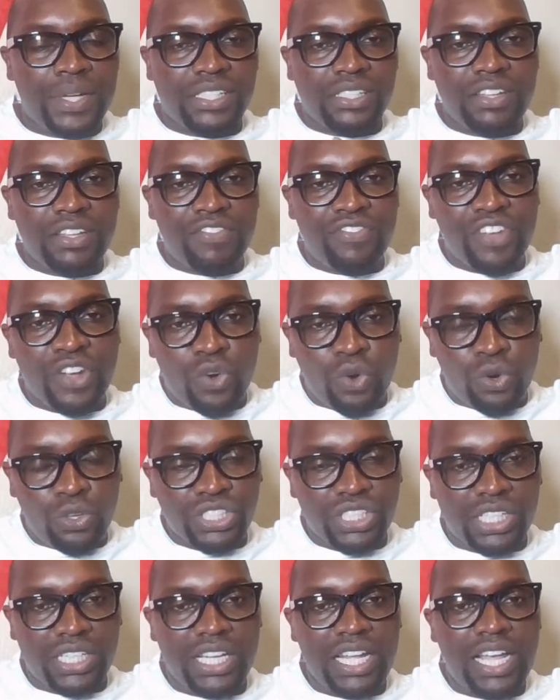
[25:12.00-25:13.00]
Pacific
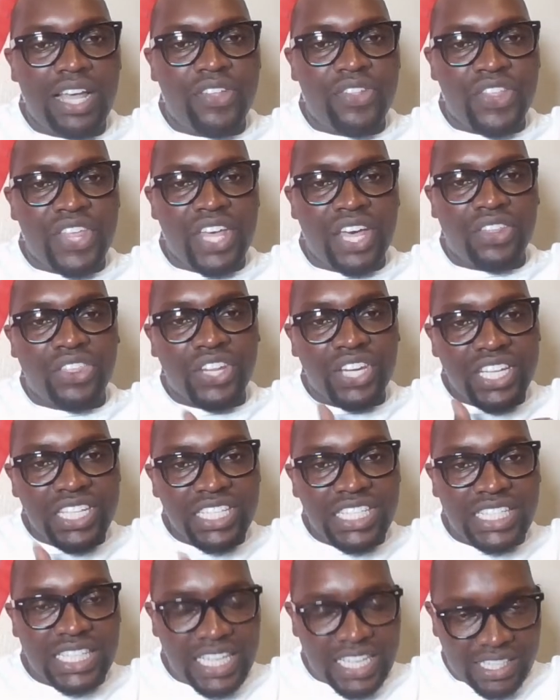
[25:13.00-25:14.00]
Ocean, there are
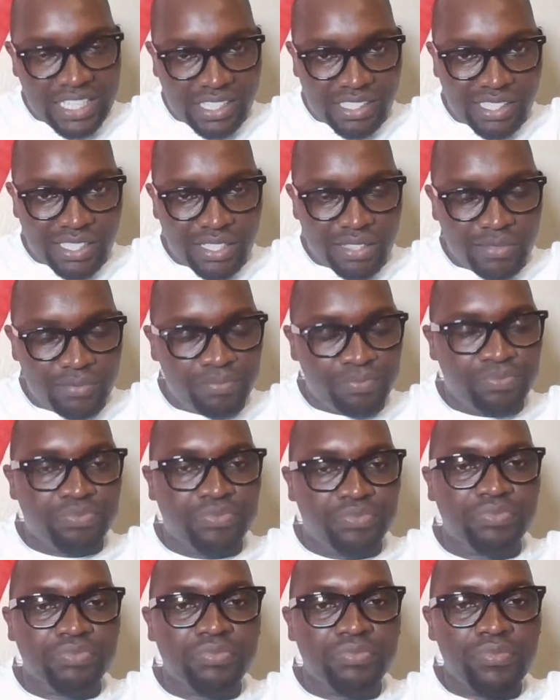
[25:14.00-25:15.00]
three states.
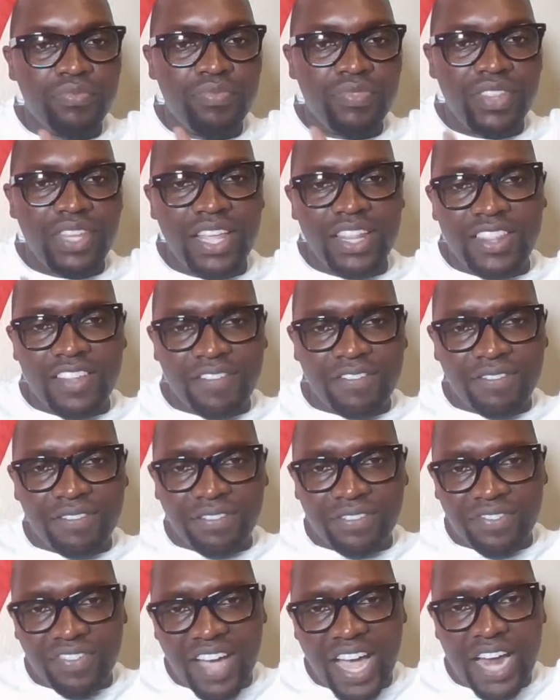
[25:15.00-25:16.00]
The
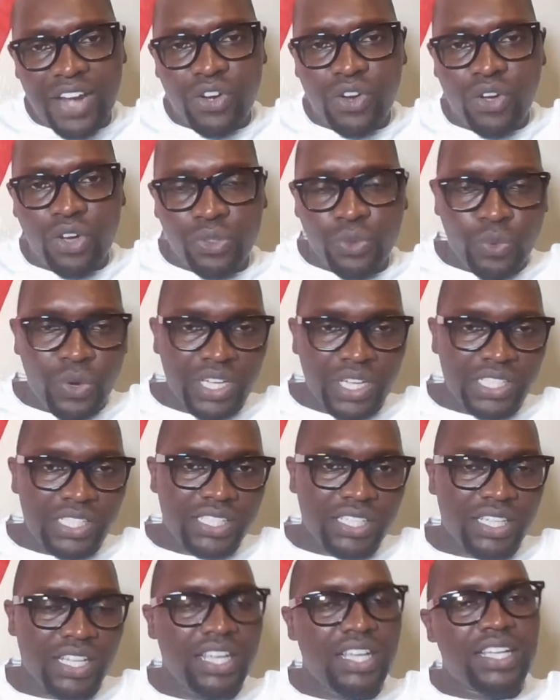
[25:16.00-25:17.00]
far
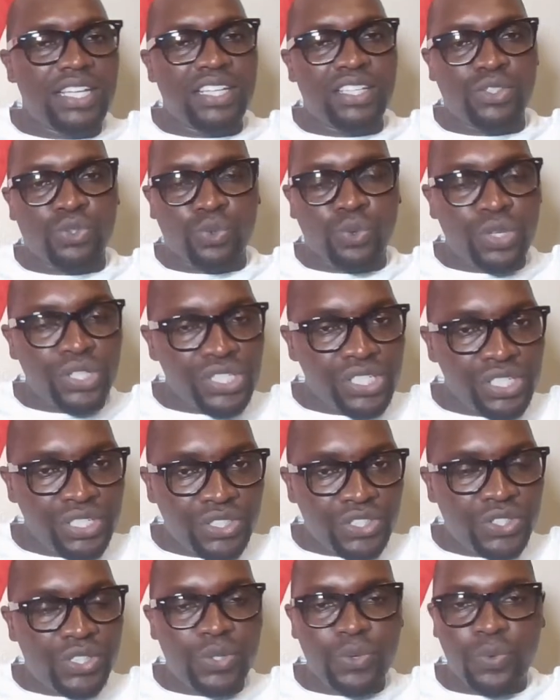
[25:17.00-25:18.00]
northwest is
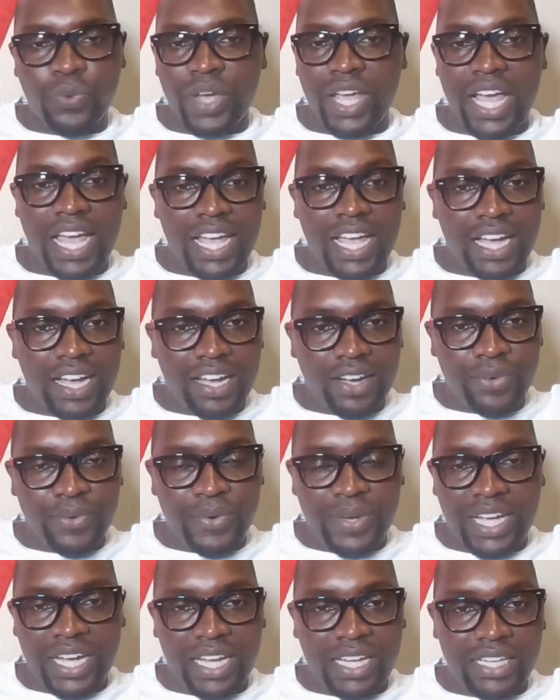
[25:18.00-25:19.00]
Washington, where
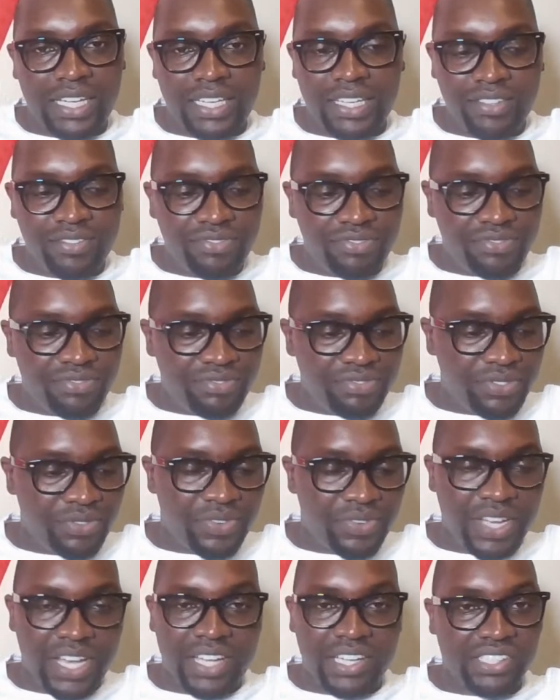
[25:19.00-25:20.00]
I live,
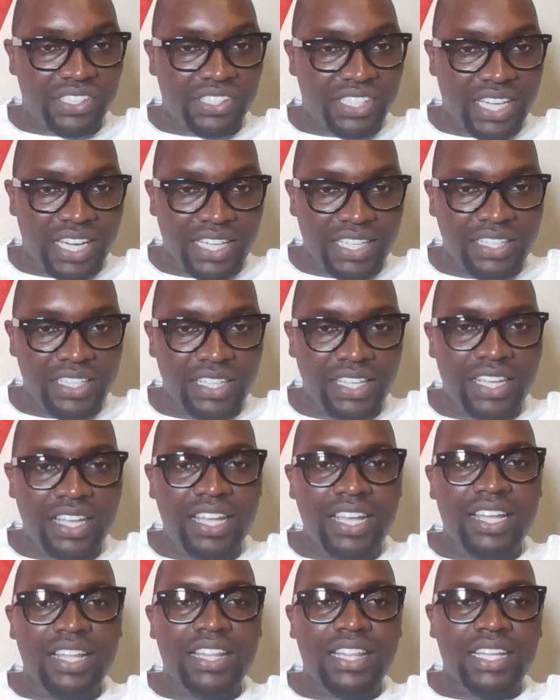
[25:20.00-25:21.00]
where I reside.
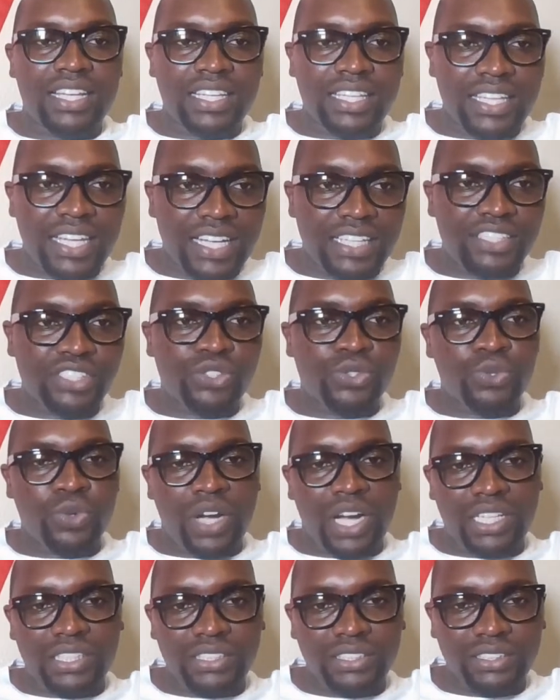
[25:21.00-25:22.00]
Next
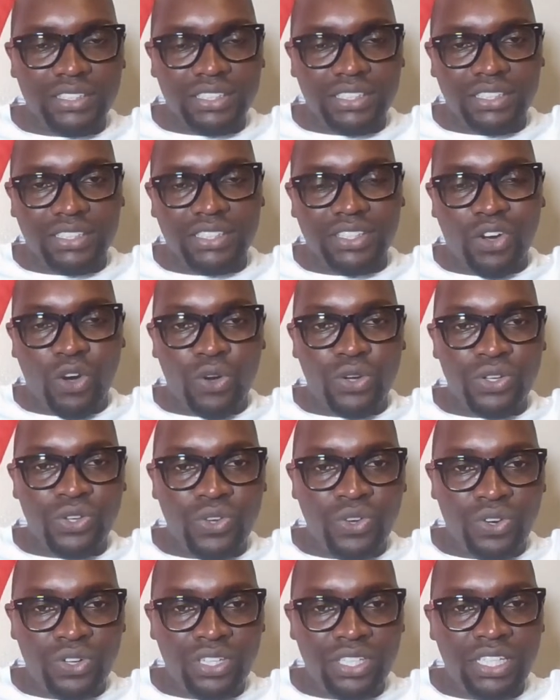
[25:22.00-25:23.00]
to us is
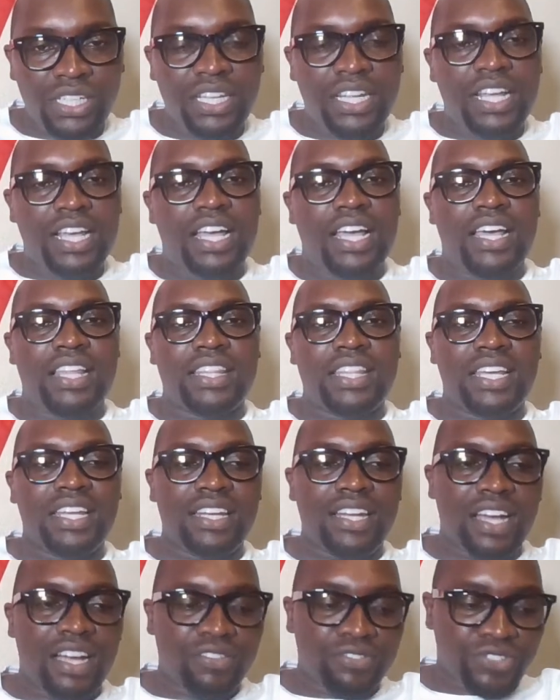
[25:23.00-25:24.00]
Oregon, and
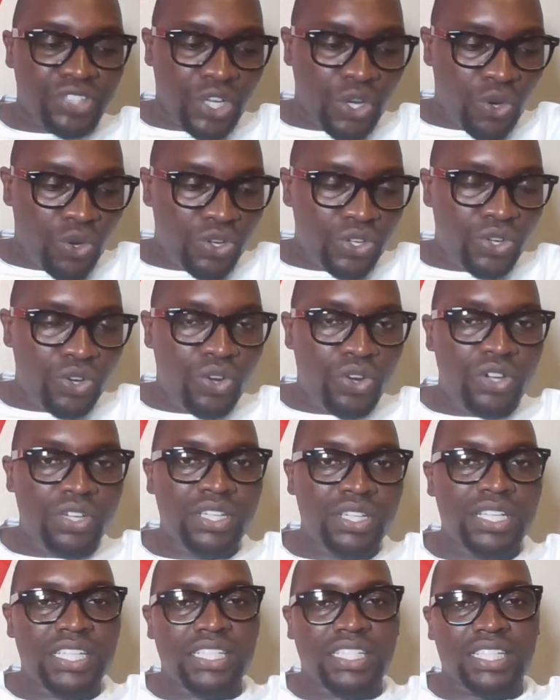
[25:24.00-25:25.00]
then after
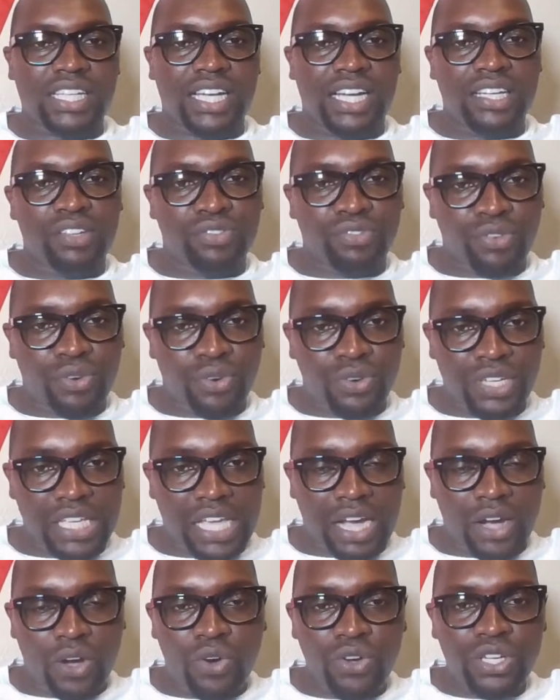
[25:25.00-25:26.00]
Oregon is
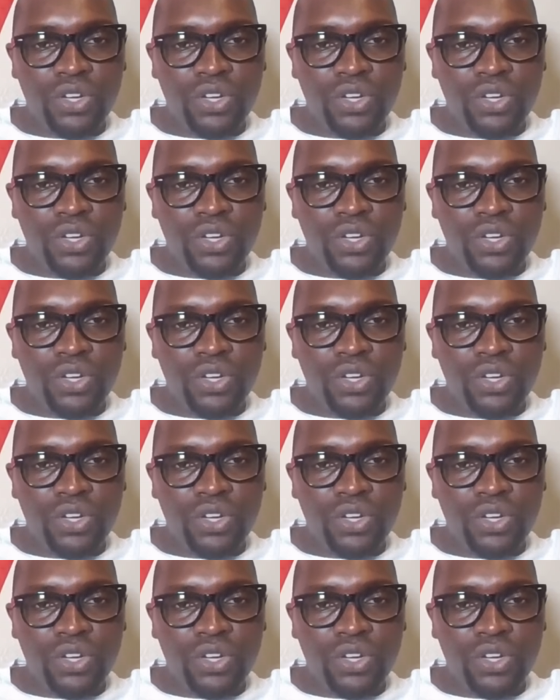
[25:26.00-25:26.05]
California.